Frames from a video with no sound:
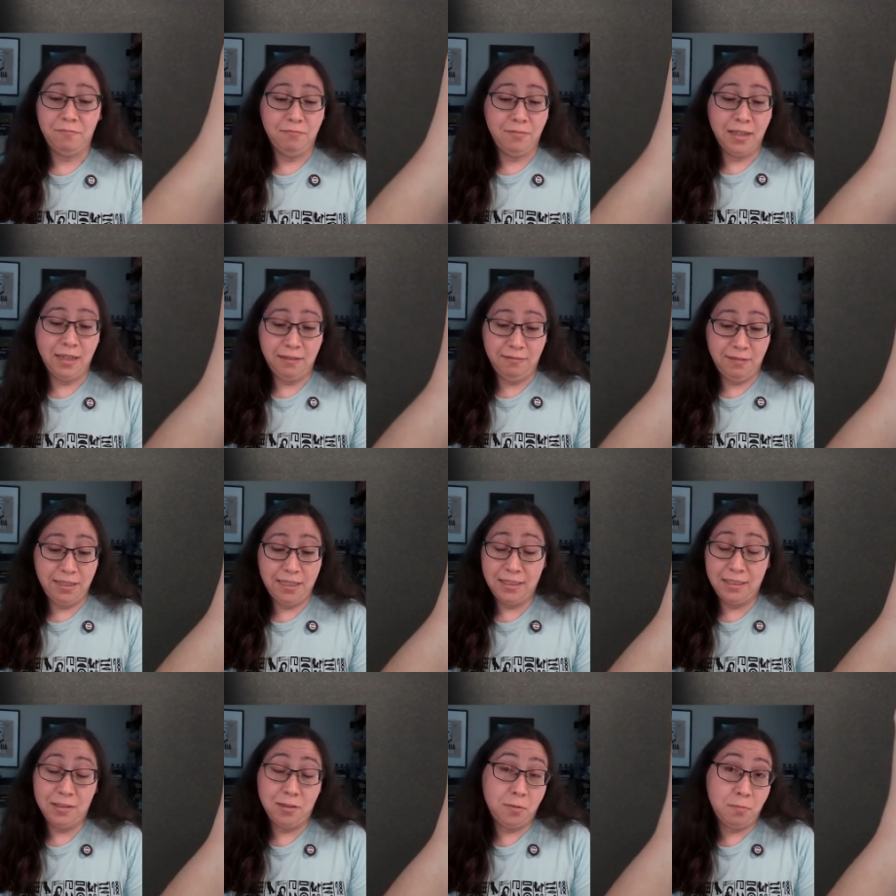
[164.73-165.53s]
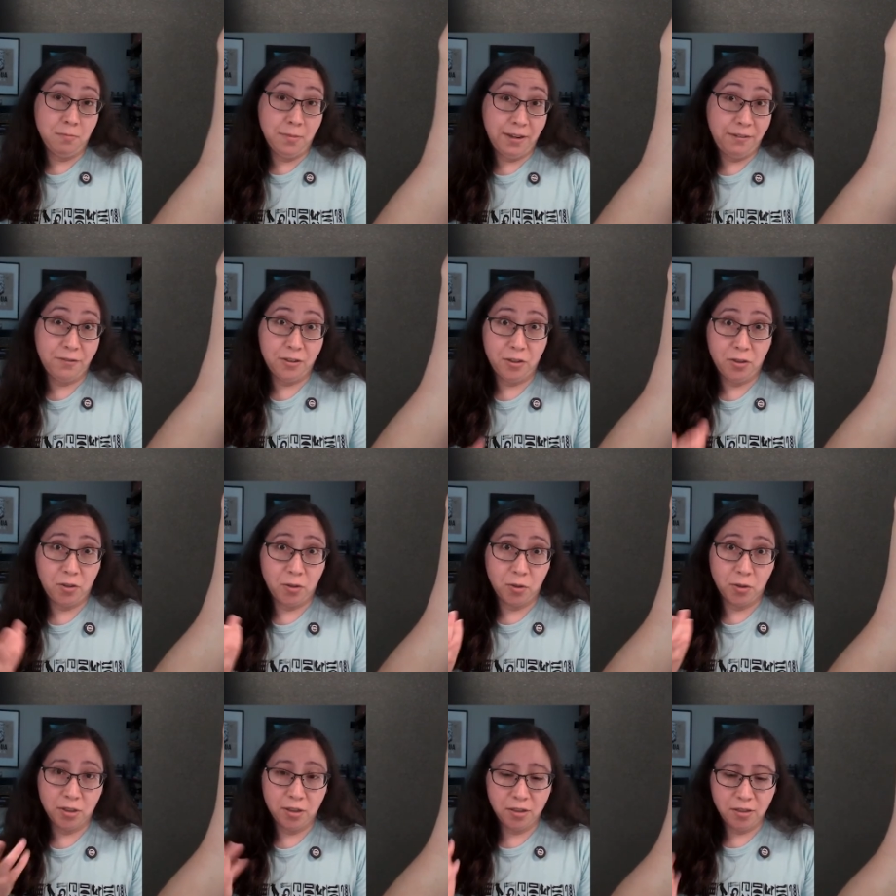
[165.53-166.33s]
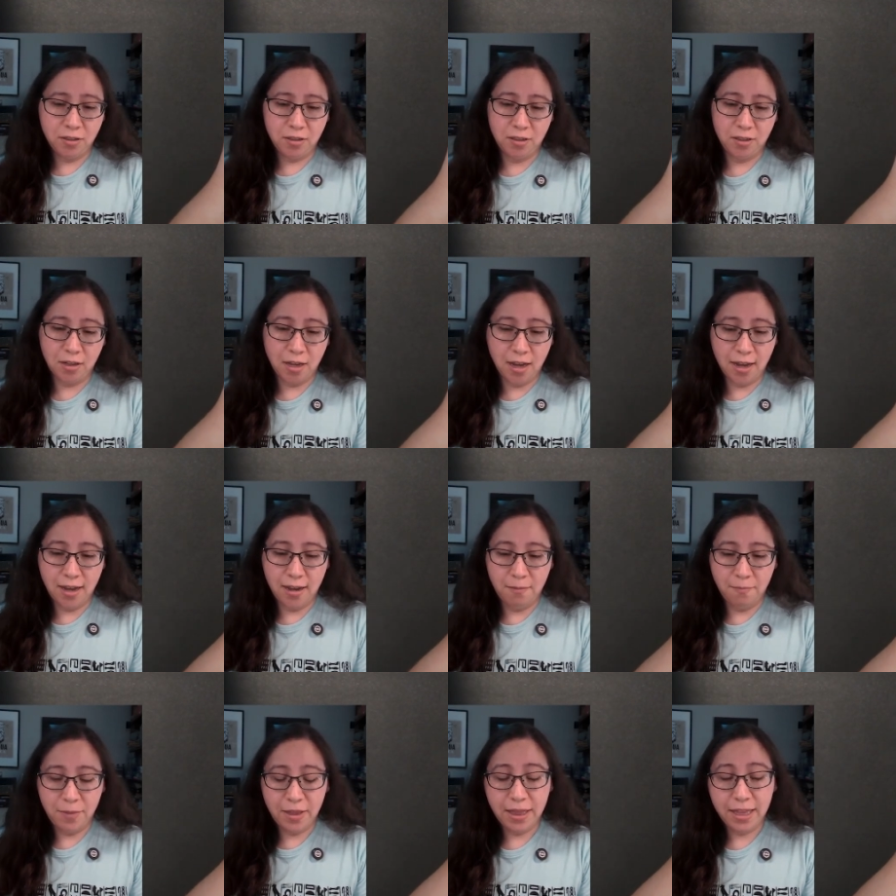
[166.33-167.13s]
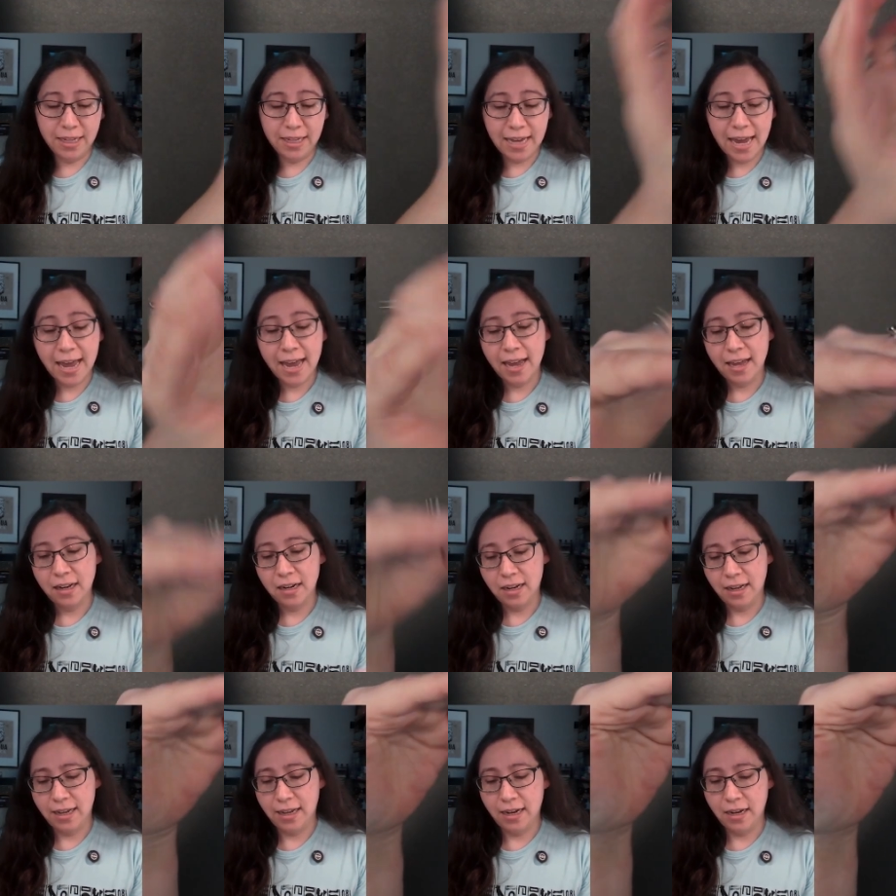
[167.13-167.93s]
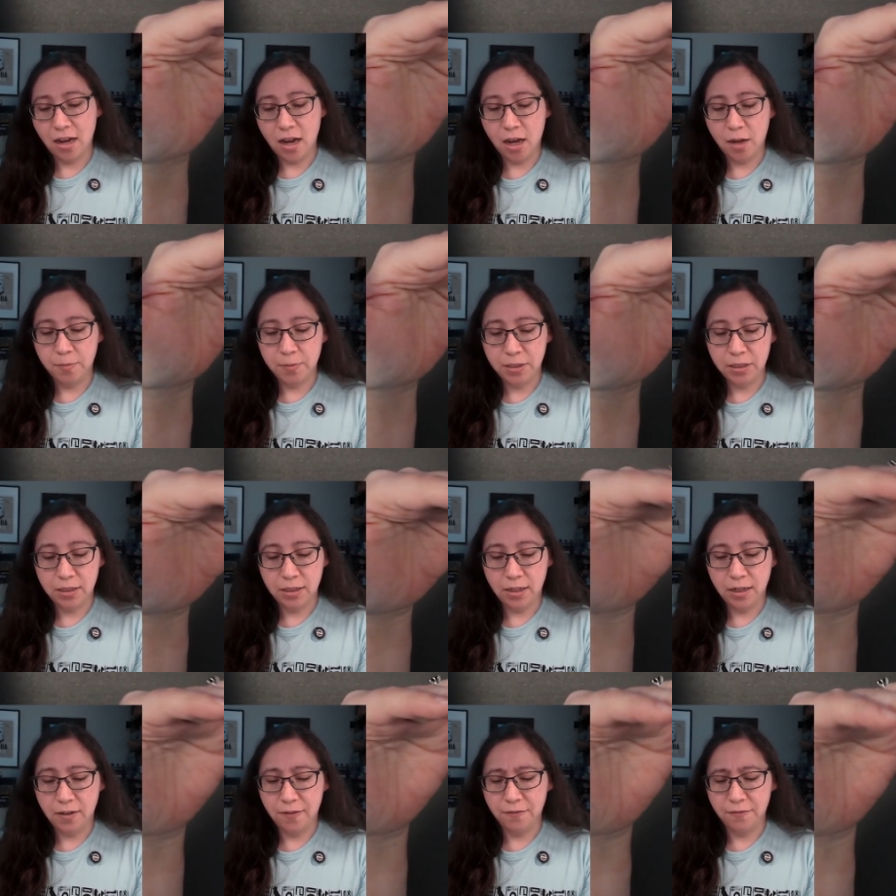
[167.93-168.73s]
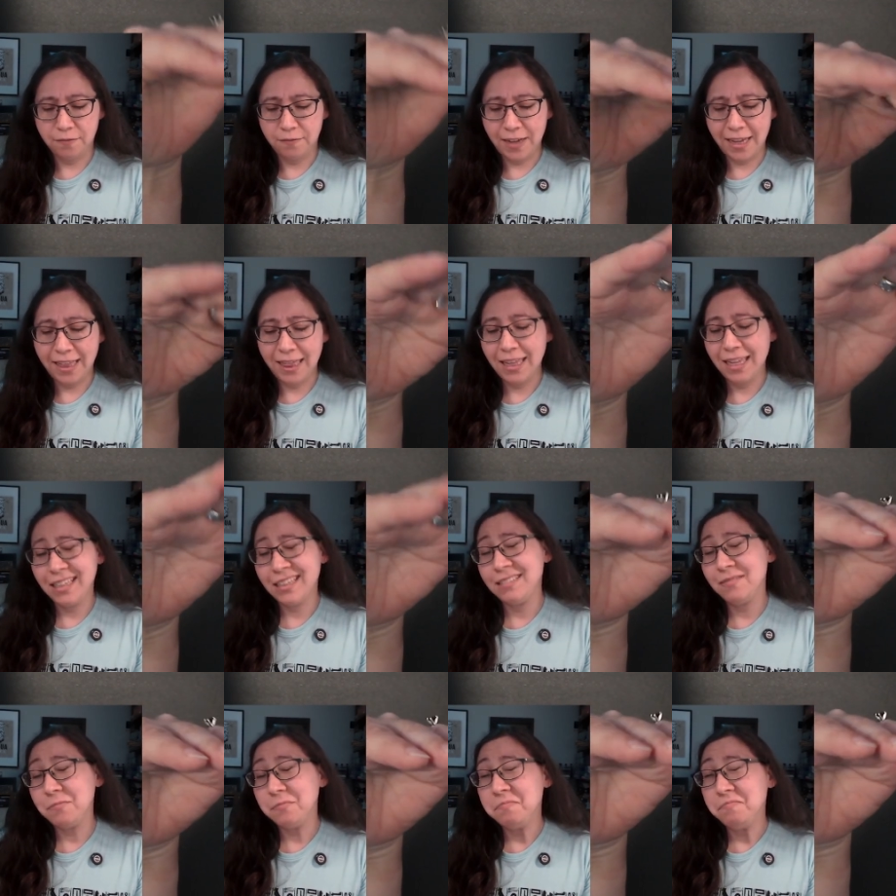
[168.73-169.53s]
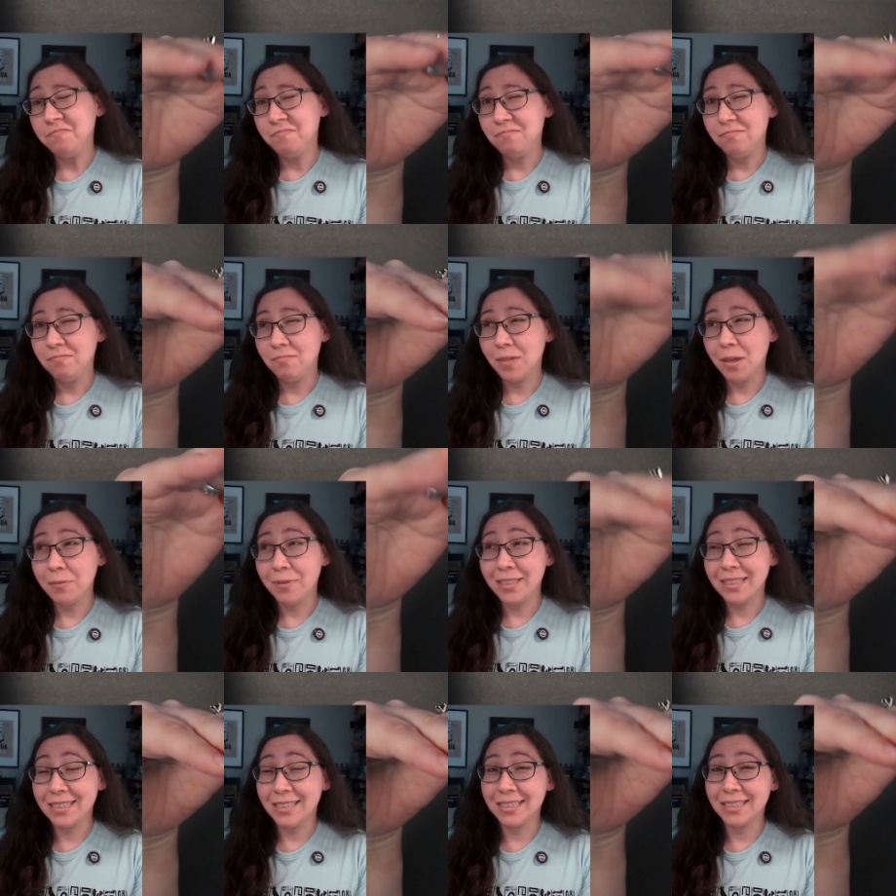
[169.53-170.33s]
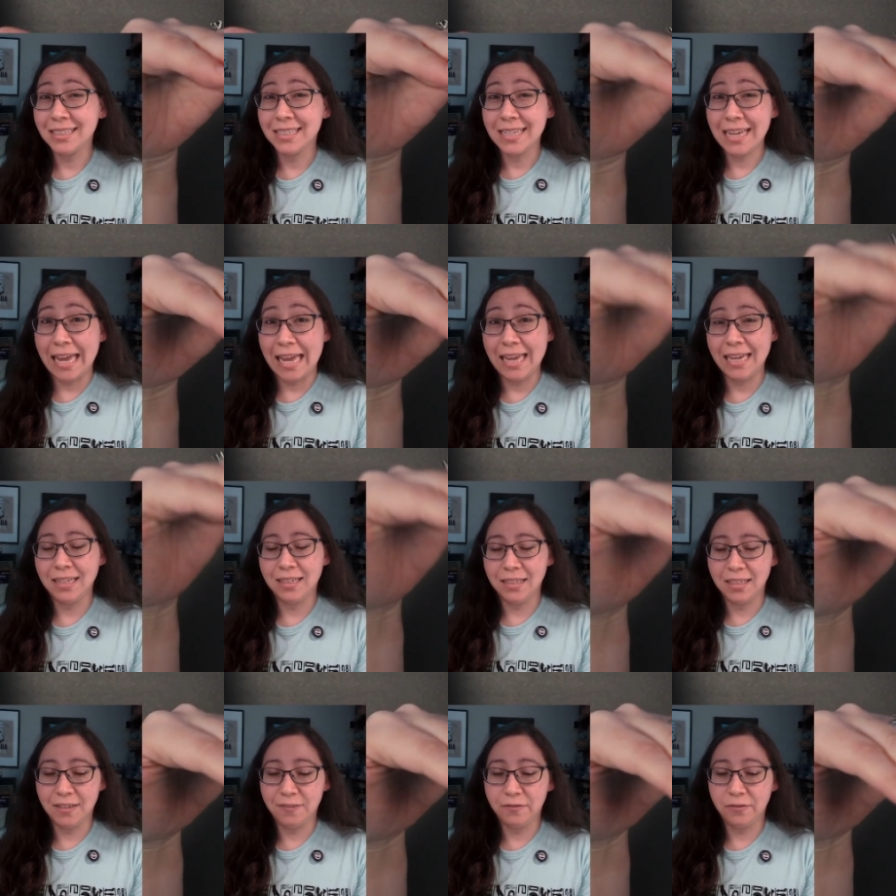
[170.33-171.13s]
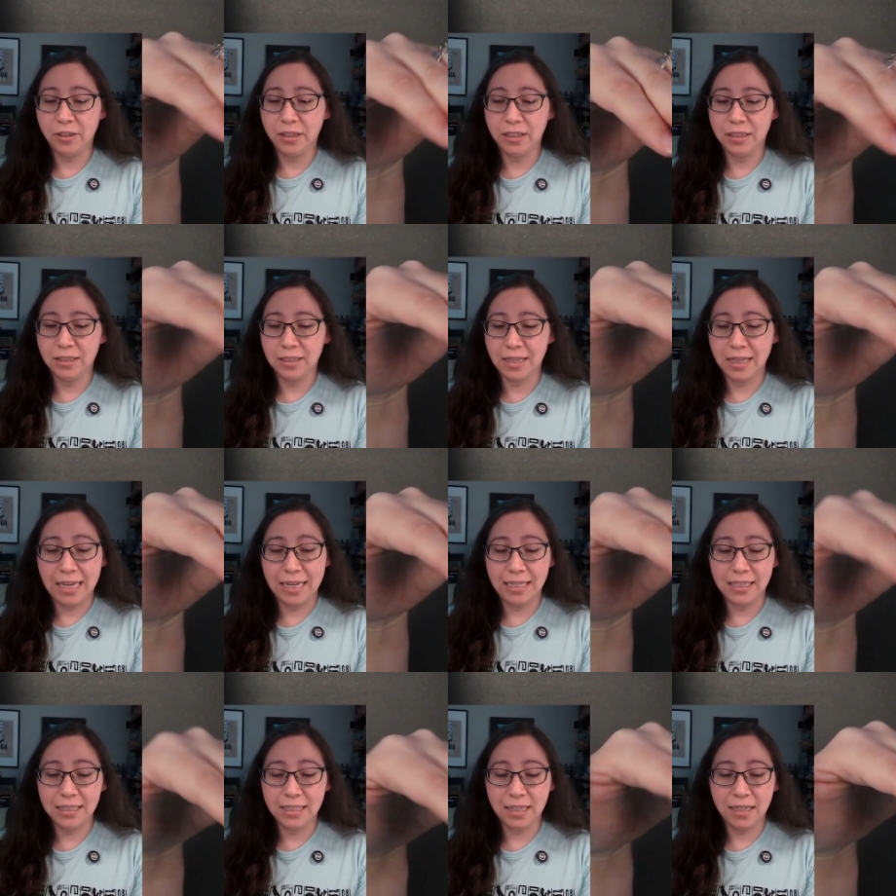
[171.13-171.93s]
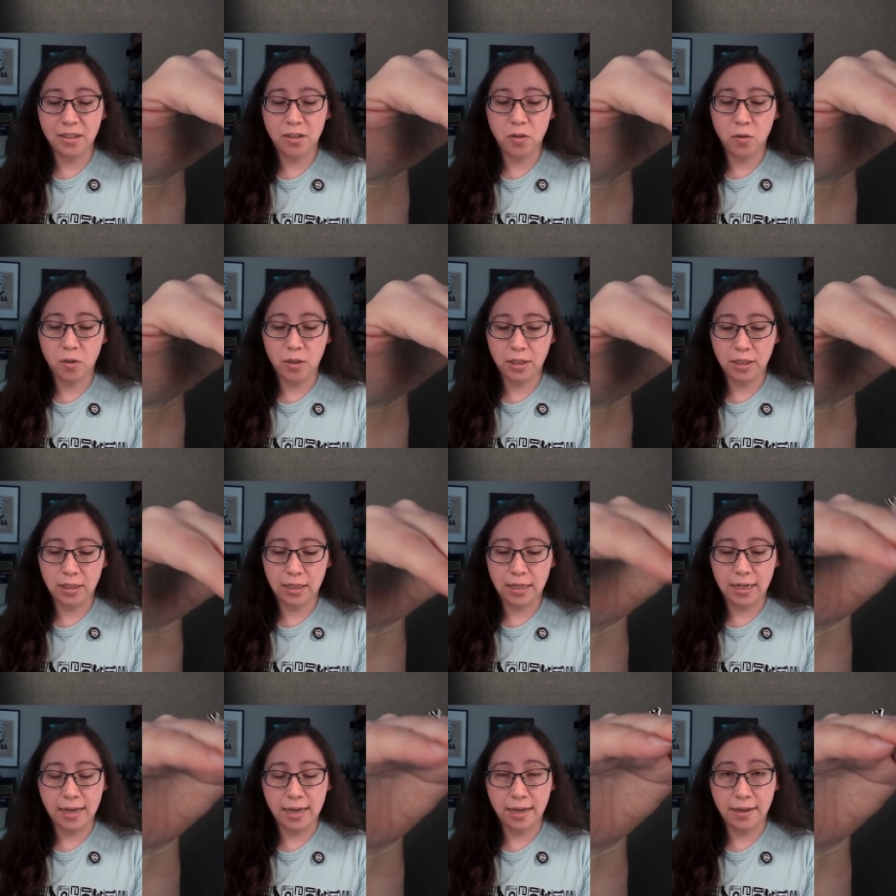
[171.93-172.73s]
This is my first orders, but they had an option of, I think, maybe 6 to 8 different things that you could